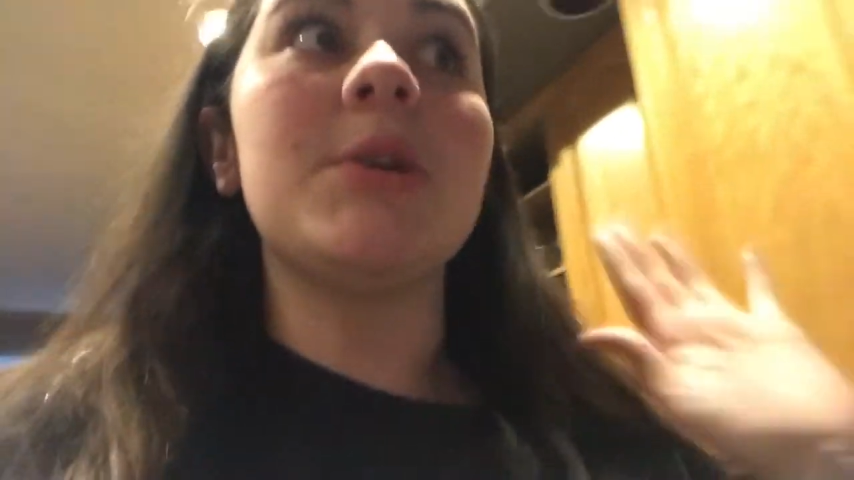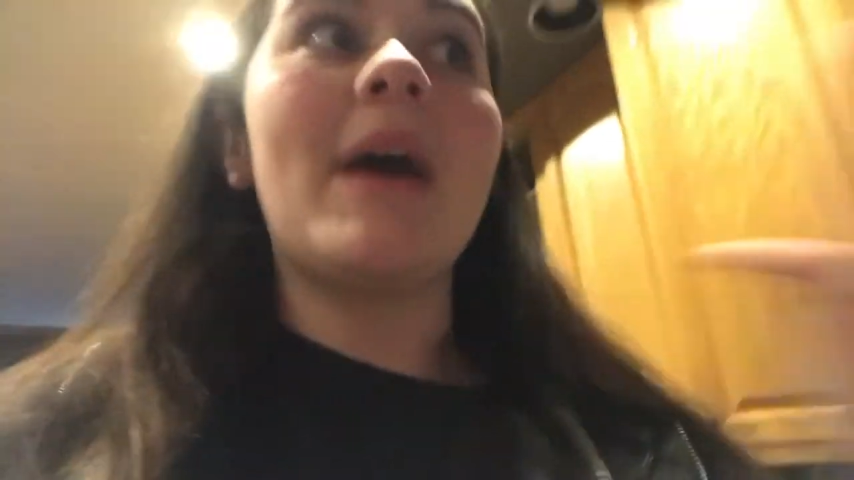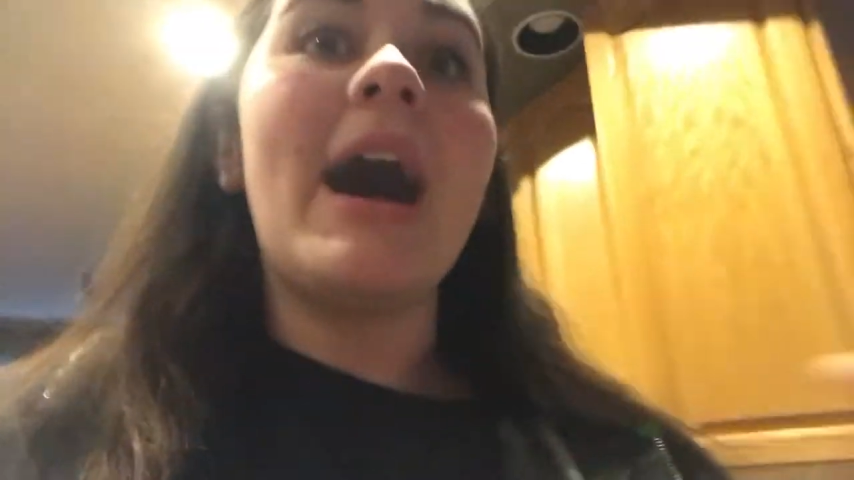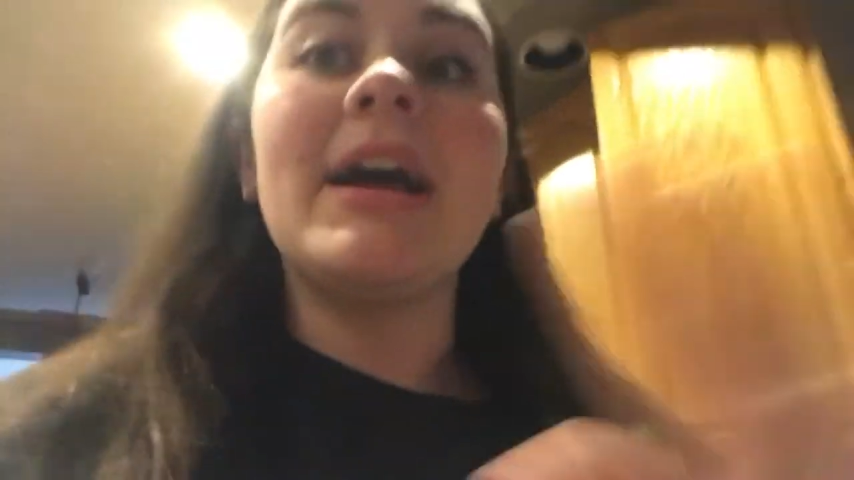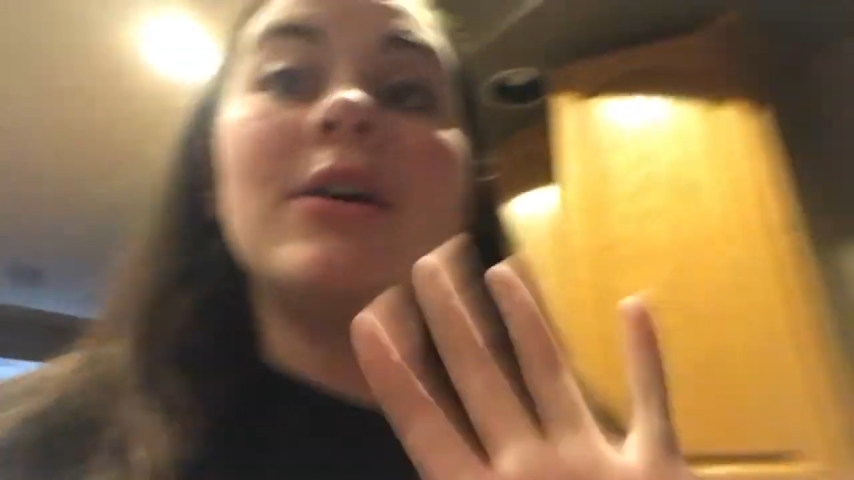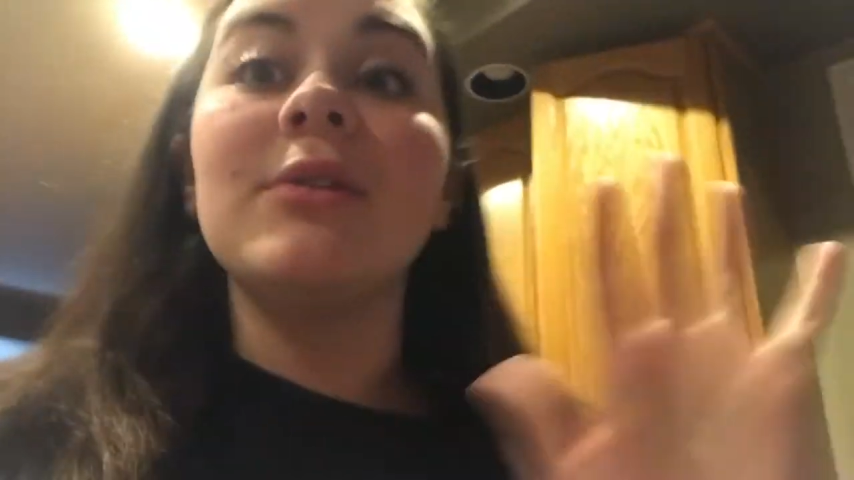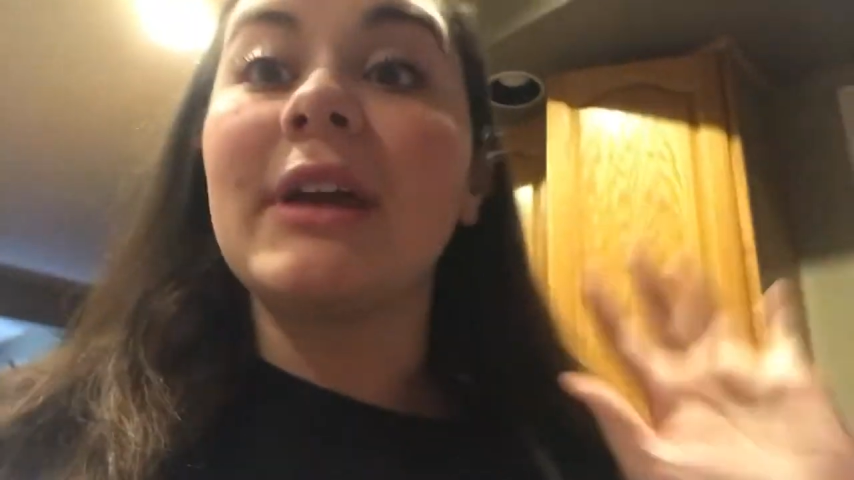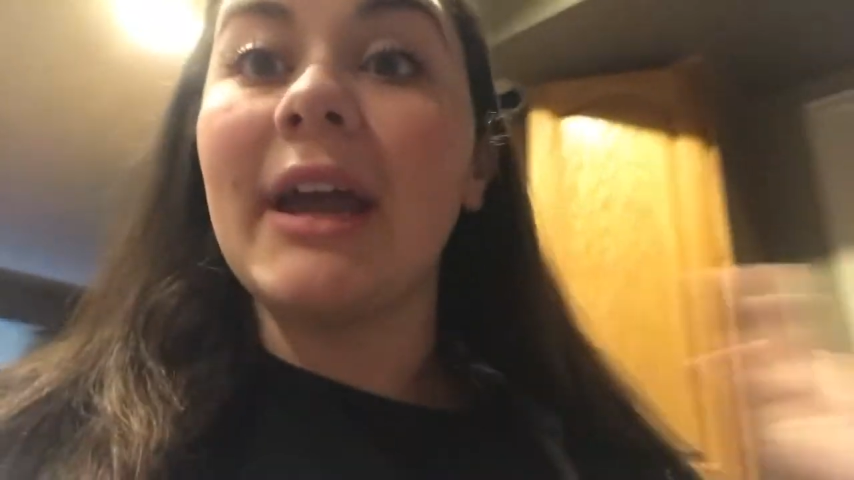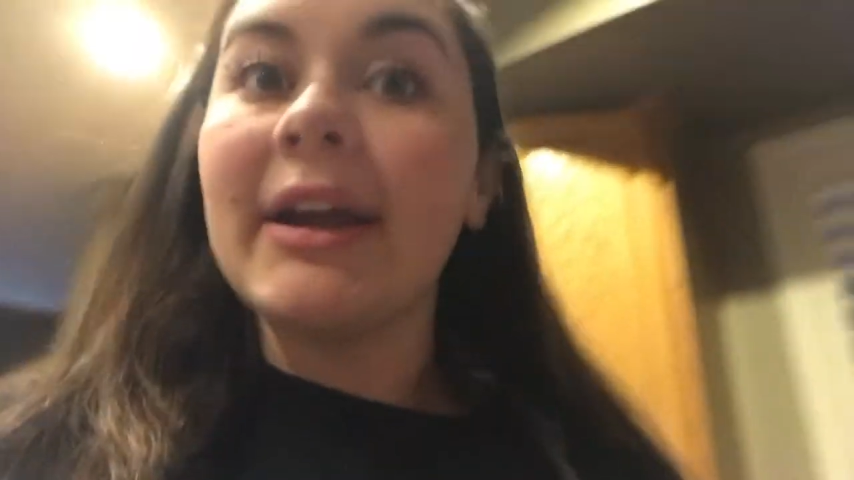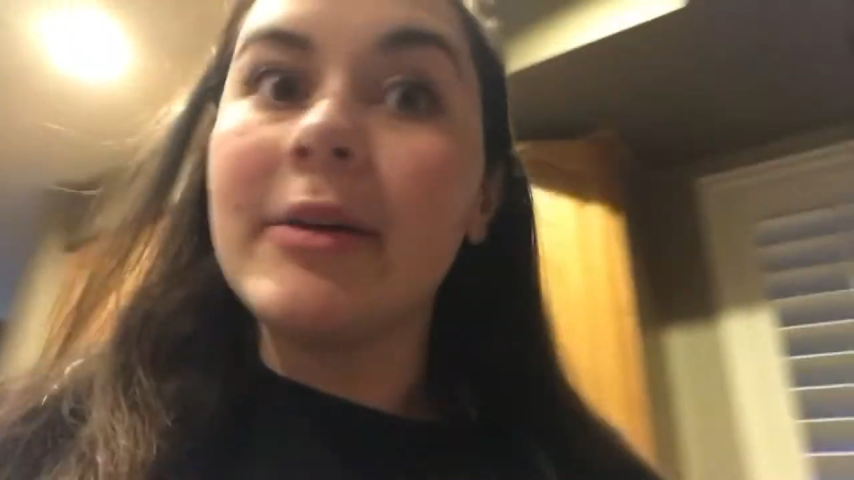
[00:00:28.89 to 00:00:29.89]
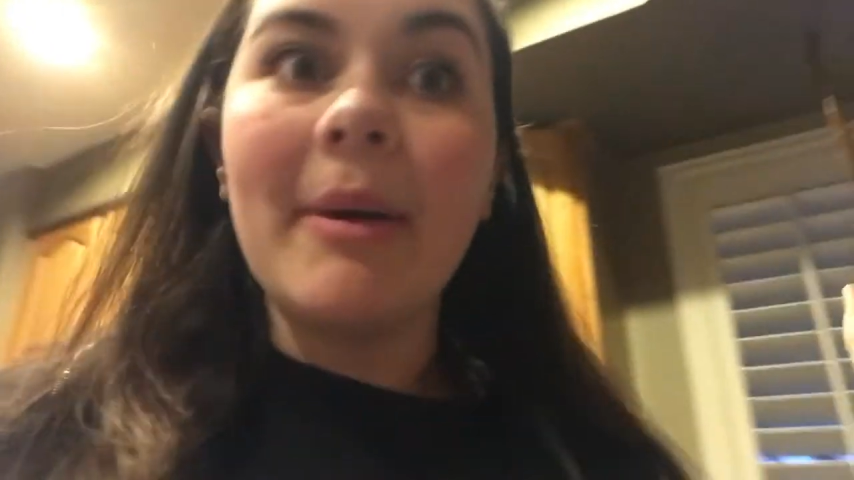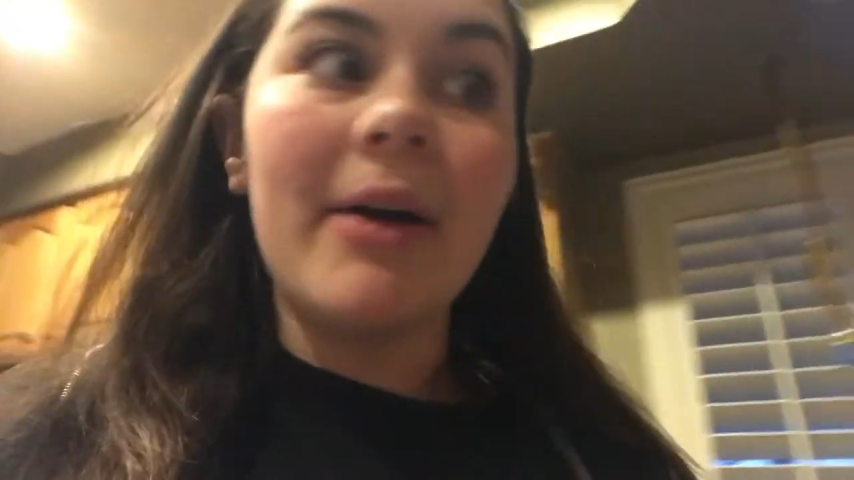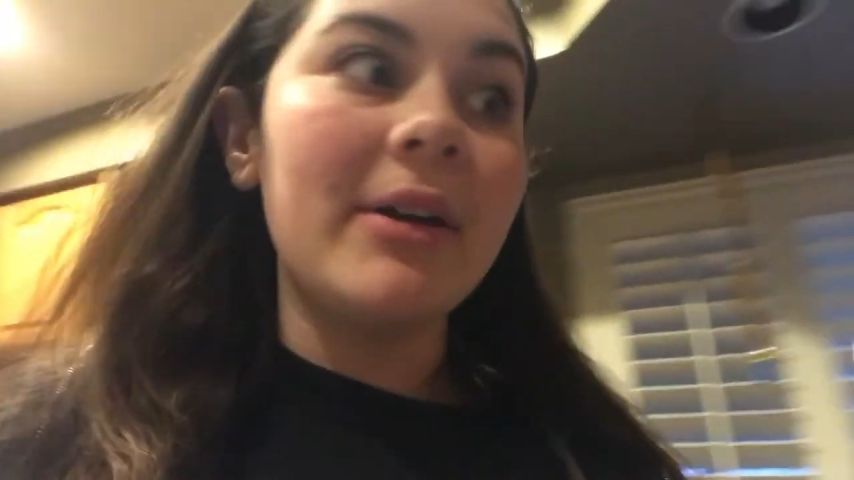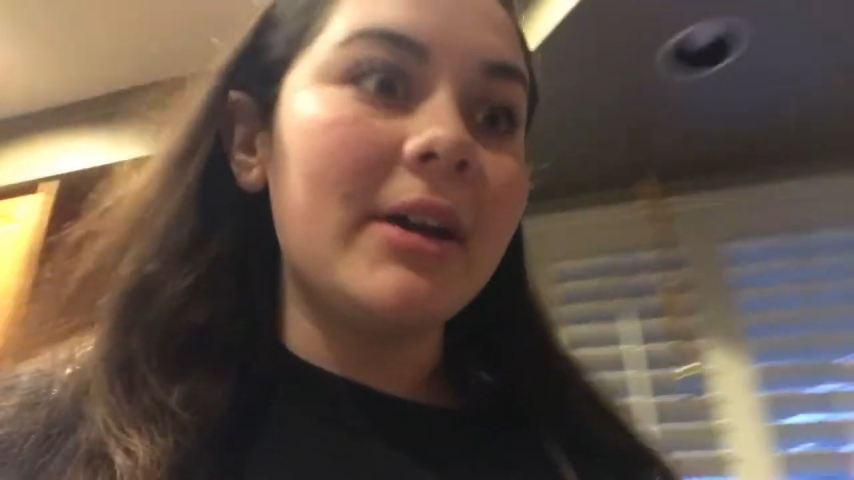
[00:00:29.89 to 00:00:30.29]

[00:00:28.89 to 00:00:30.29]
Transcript: so I don't care about